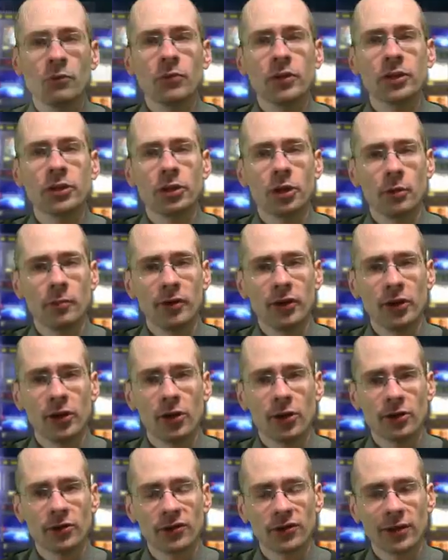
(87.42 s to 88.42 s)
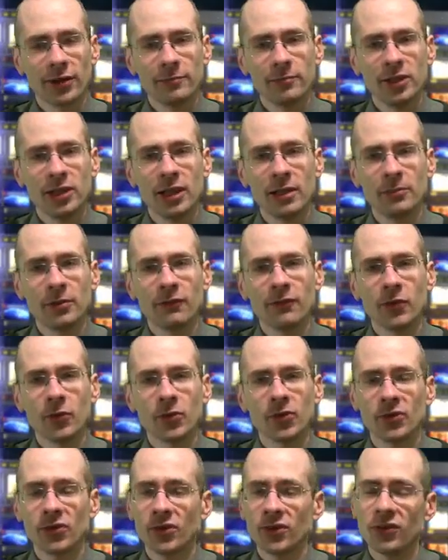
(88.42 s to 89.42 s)
when carbon dioxide became the
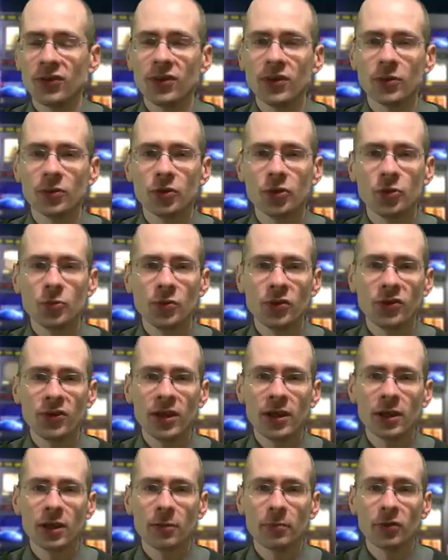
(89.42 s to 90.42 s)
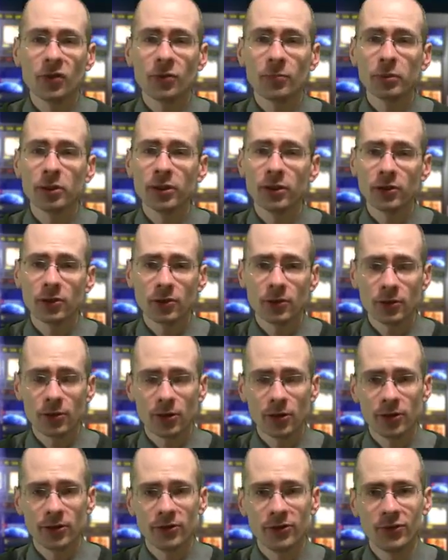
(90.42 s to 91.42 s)
focus and CO2 was taken up as a political
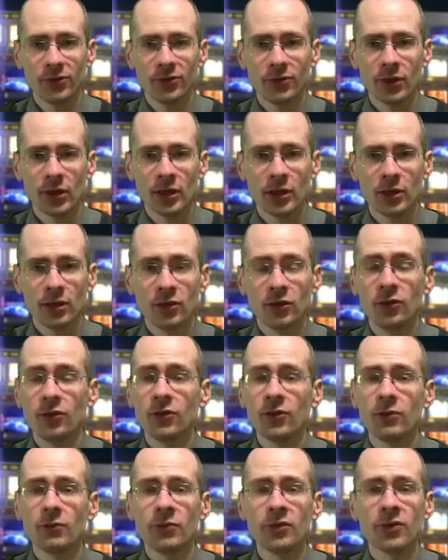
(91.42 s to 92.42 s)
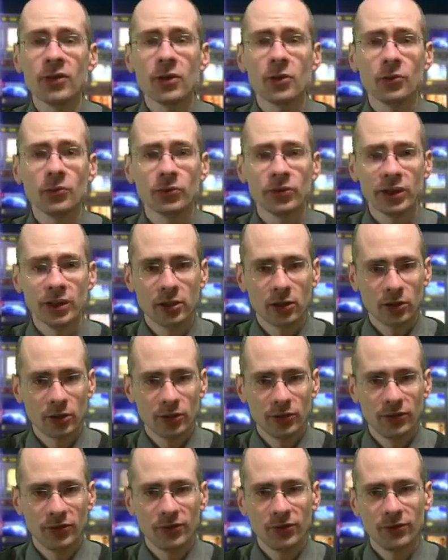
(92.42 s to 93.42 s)
cause. Soon it was the only
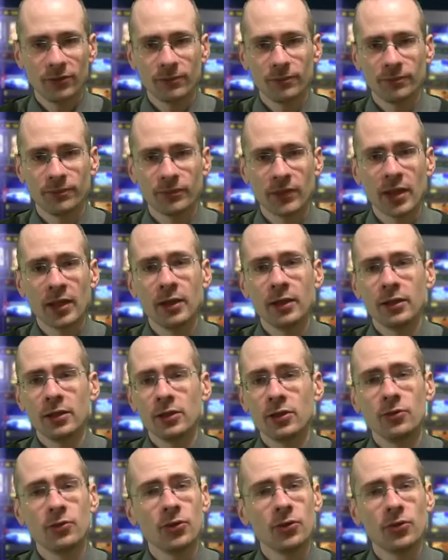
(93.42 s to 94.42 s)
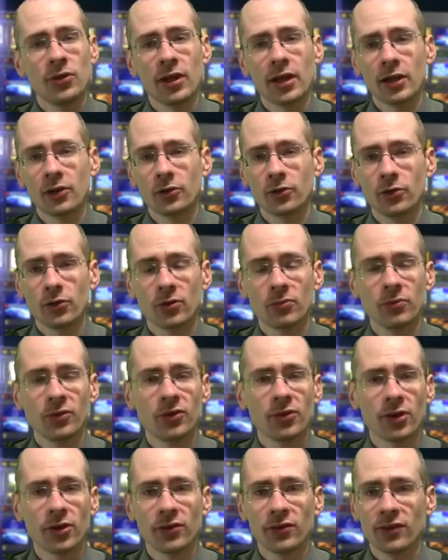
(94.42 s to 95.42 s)
cause. You knew that Al Gore was
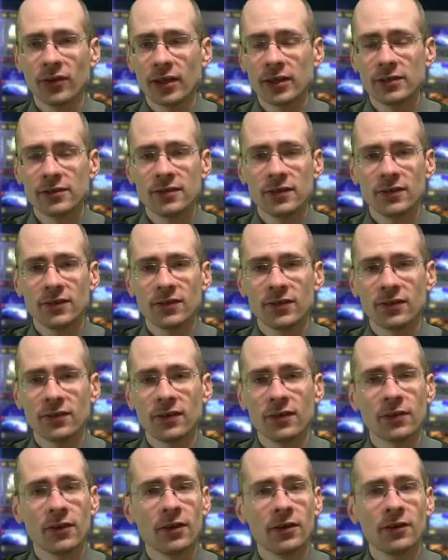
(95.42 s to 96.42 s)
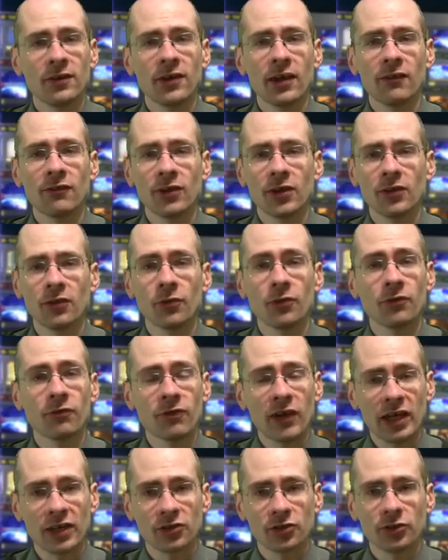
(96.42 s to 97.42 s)
not a scientist, that his evidence was
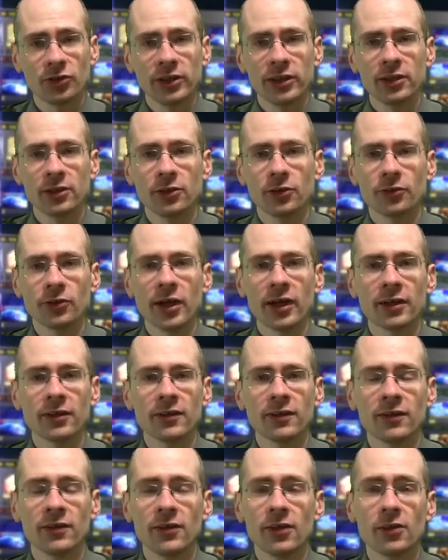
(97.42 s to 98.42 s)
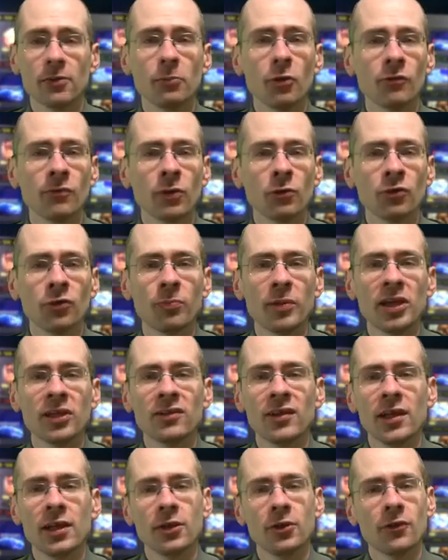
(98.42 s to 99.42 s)
factually incorrect, that the movement was being
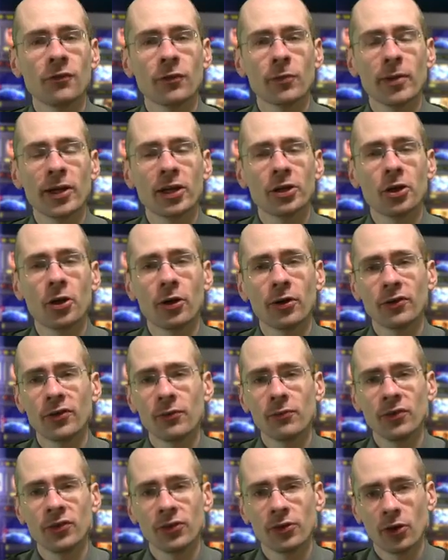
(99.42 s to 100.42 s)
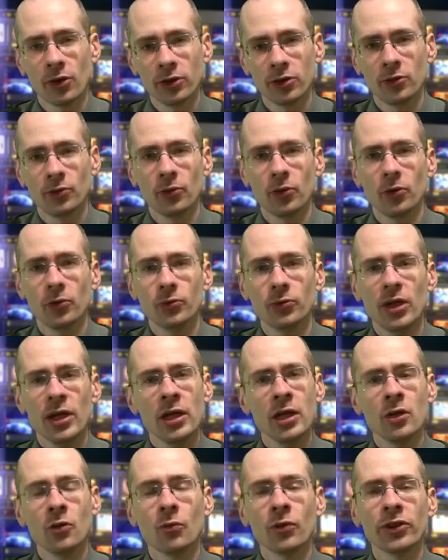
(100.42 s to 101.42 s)
taken over by a cause that was not your own,
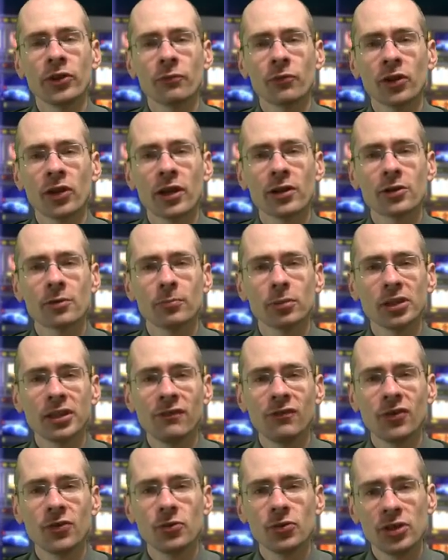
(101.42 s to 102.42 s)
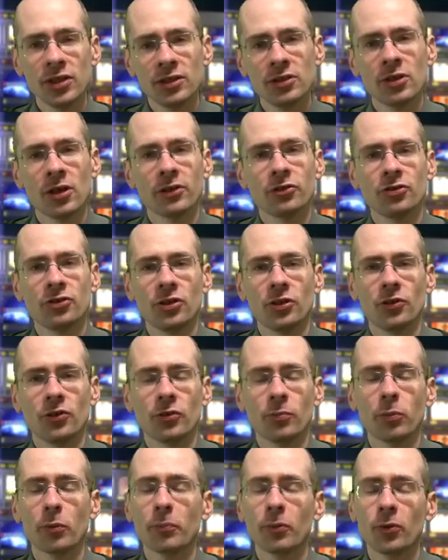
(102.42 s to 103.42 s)
one that relied on beliefs you did not share
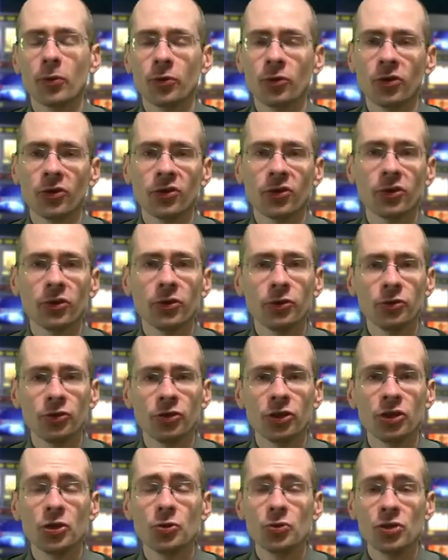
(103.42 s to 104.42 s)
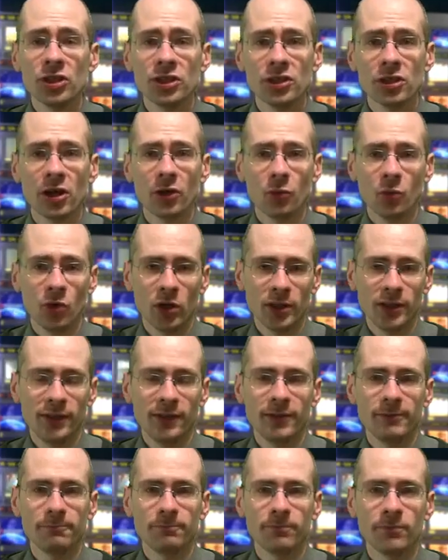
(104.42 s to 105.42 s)
to propose a solution you did not
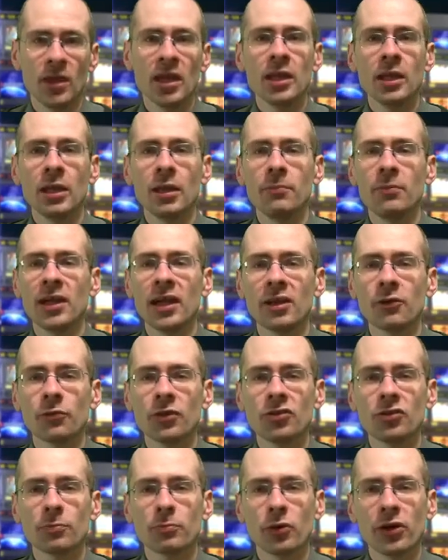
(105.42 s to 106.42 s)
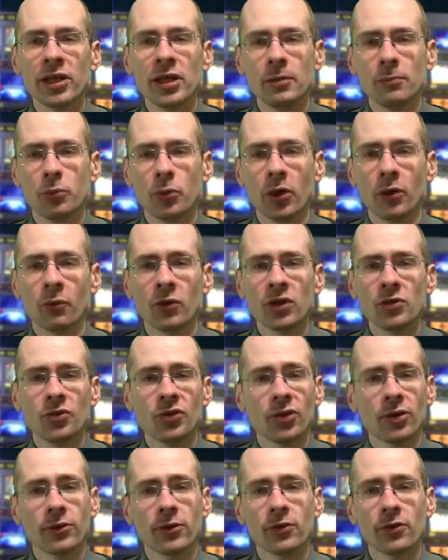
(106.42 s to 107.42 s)
want. It began to reach a breaking point when you
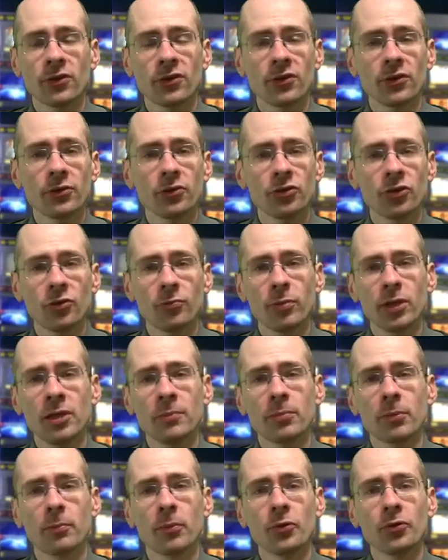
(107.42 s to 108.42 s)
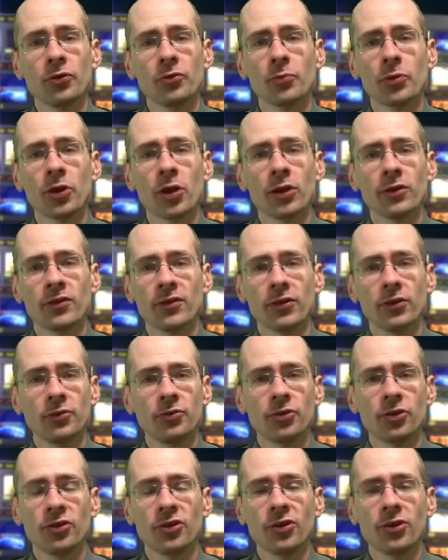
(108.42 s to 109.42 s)
saw that the solutions being proposed were not
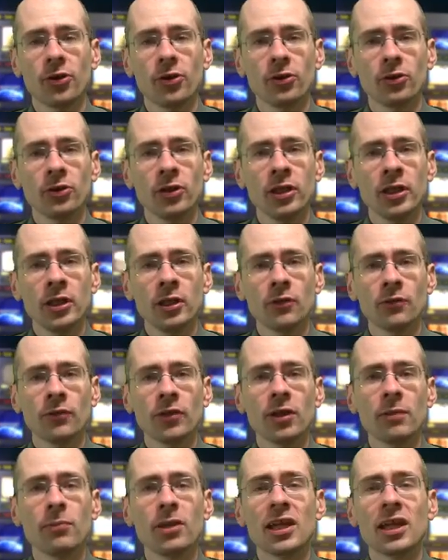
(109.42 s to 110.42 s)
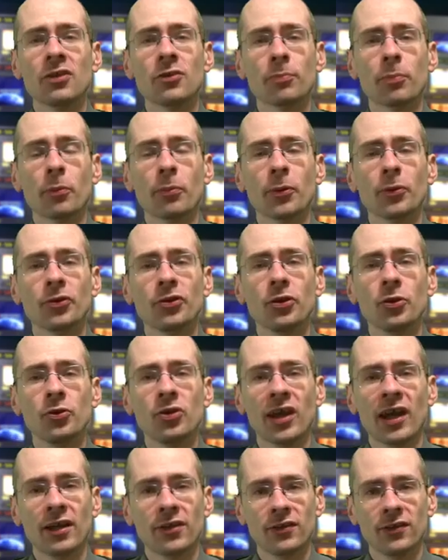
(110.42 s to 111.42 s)
solutions at all, when they began to propose new
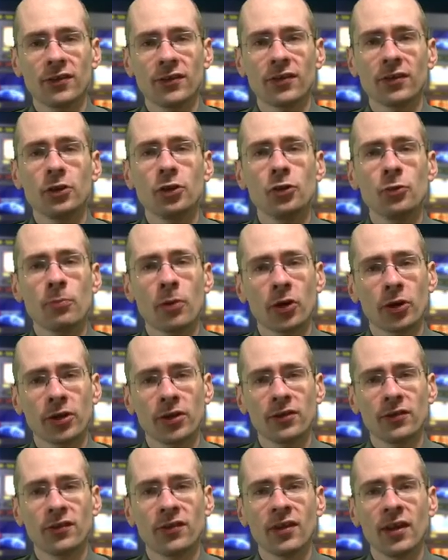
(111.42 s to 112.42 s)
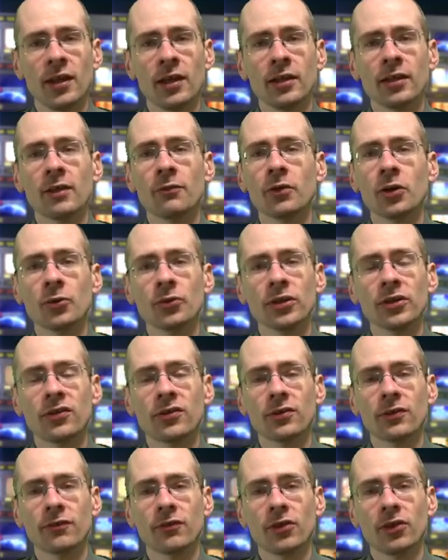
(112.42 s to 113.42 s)
taxes and new markets that would only
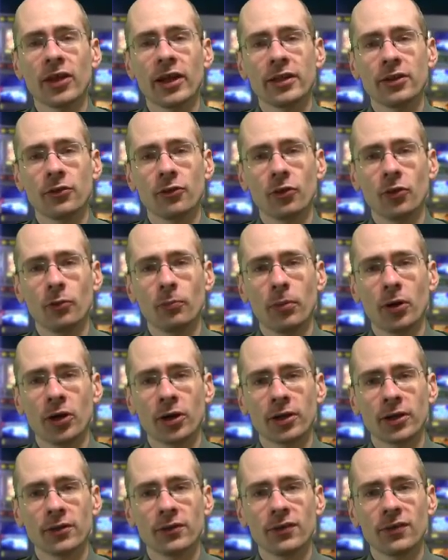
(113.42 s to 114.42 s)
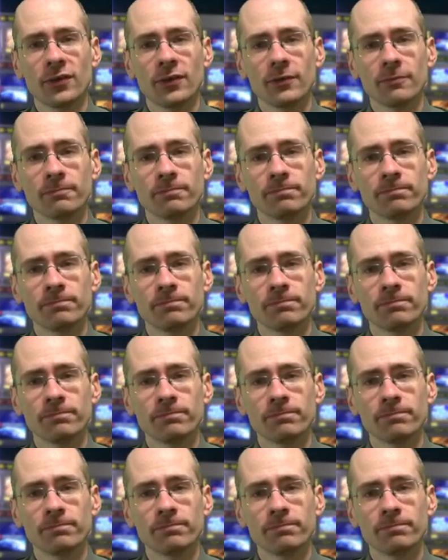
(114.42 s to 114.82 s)
serve to line their own pockets.